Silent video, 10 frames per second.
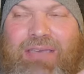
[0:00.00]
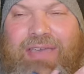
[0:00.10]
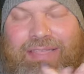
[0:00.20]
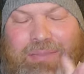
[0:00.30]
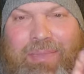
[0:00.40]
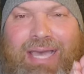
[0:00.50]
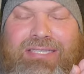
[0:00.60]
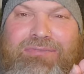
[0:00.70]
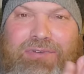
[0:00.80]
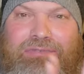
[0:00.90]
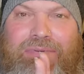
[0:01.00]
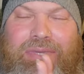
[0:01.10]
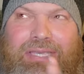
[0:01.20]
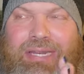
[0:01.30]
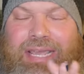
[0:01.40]
I've had the box for over a
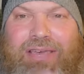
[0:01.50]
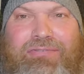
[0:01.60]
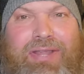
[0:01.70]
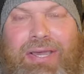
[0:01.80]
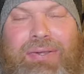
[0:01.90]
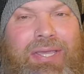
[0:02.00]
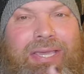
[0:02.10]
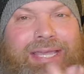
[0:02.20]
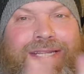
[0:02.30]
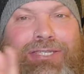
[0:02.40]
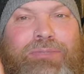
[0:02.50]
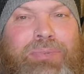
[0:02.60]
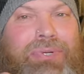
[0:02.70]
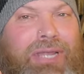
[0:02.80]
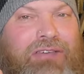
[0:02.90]
week and a half now, and I
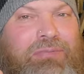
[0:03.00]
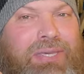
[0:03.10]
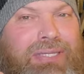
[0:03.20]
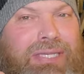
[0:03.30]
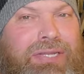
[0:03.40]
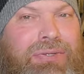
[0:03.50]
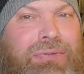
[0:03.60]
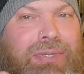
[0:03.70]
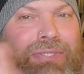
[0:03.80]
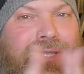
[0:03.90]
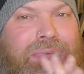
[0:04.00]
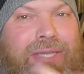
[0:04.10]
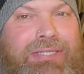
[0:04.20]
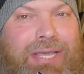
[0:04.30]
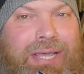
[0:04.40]
just put it off because I knew it wasn't the
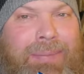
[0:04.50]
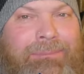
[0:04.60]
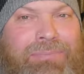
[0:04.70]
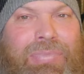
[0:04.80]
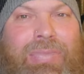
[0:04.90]
right time.